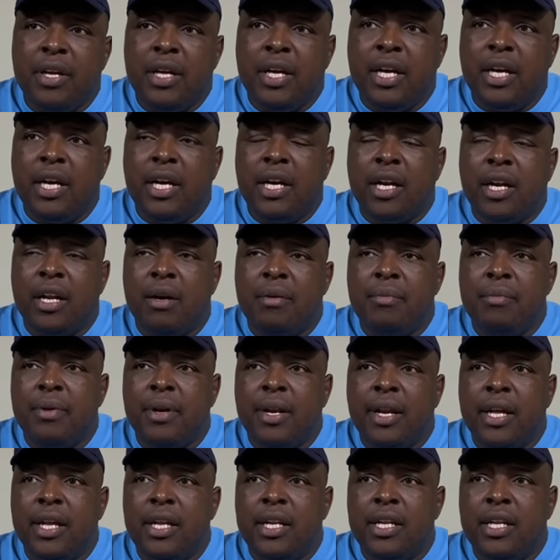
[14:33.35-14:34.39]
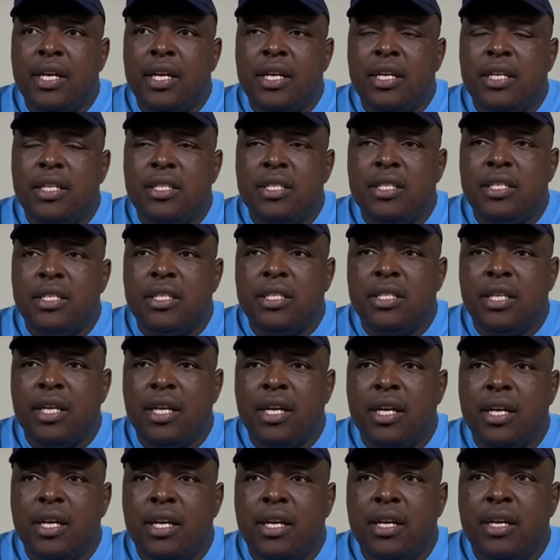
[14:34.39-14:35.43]
Ikram Reynas
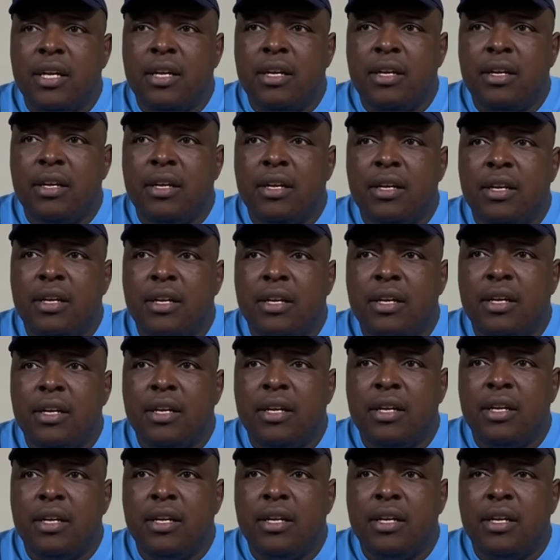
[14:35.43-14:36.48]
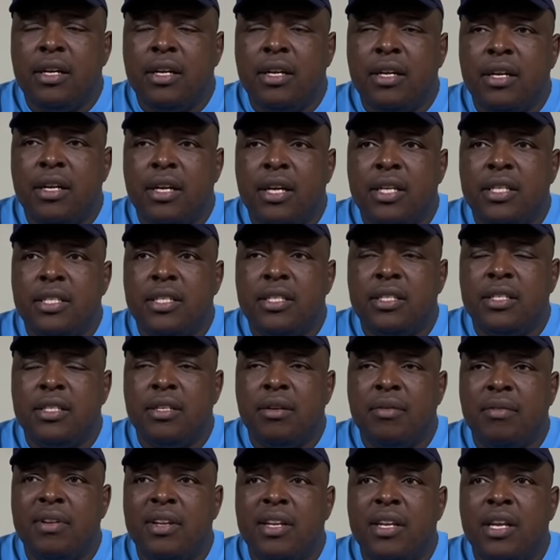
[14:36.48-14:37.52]
a
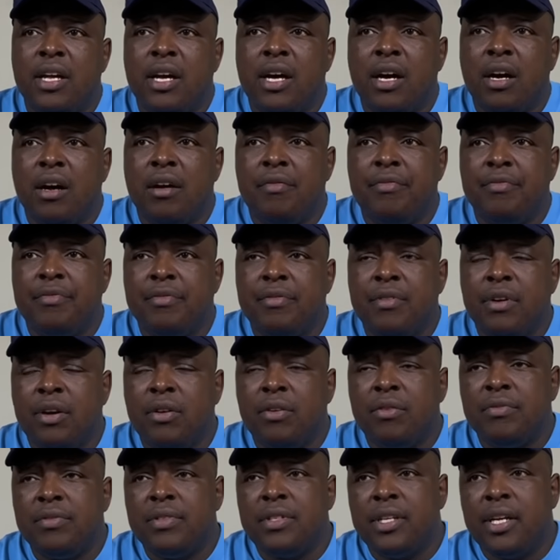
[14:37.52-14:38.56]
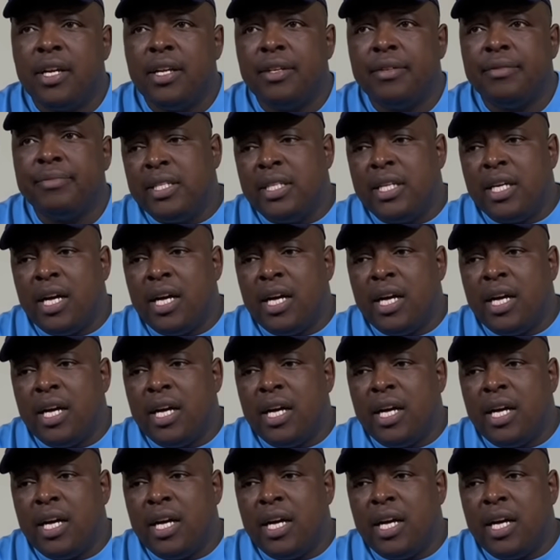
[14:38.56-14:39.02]
7.5 out of 10.